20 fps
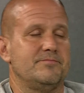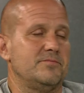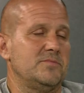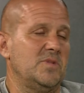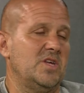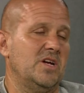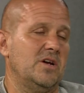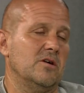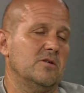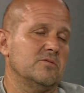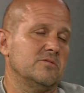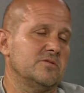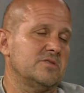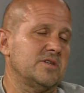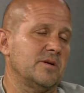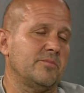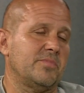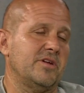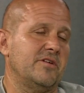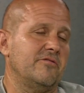you know,
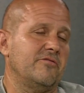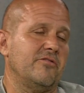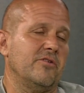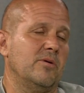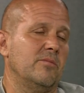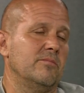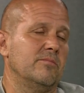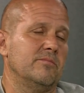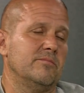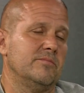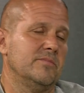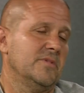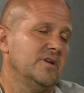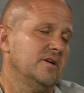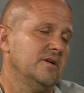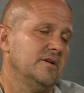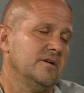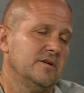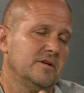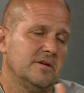something from
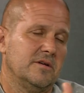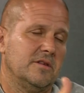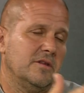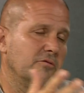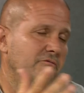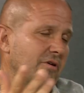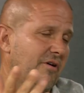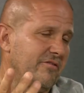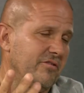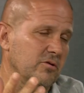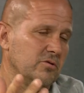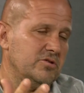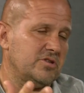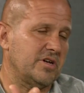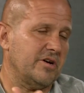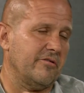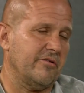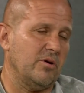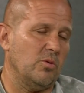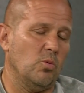the
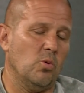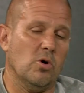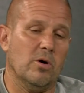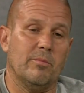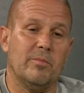Revolutionary War,